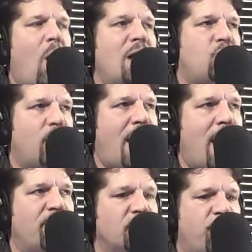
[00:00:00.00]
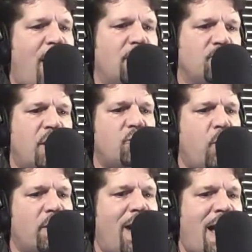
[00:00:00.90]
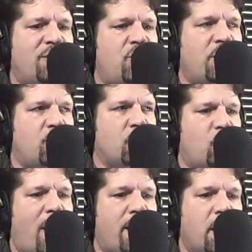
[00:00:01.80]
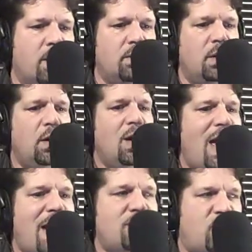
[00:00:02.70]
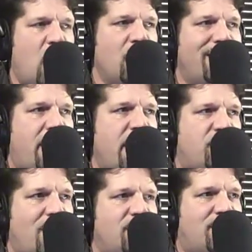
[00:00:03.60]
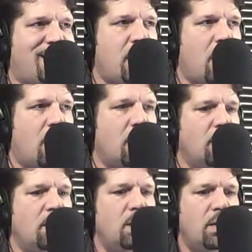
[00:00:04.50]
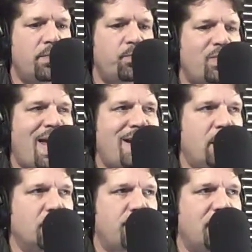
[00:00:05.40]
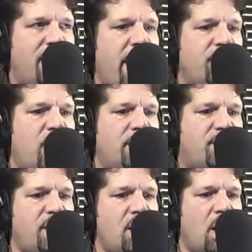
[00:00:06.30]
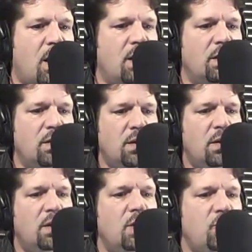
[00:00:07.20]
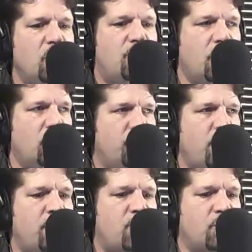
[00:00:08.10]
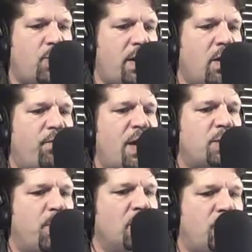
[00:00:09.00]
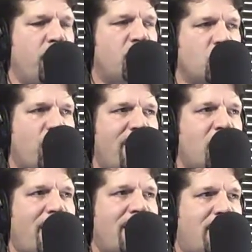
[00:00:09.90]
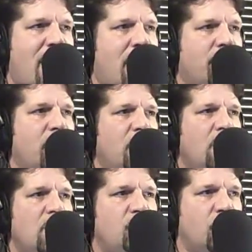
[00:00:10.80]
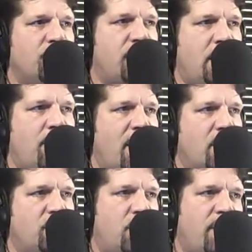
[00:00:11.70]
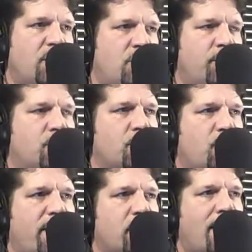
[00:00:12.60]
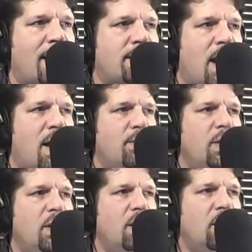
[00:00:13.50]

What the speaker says: Watch what happens. Follow us on Twitter, at JChurchRadio, at Charlie, KJCR, at Hilton, KJCR, YouTube, Jimmy Church Radio, Facebook, JimmyChurchRadio.com. Shoot us an email to Jimmy@JimmyChurchRadio.com.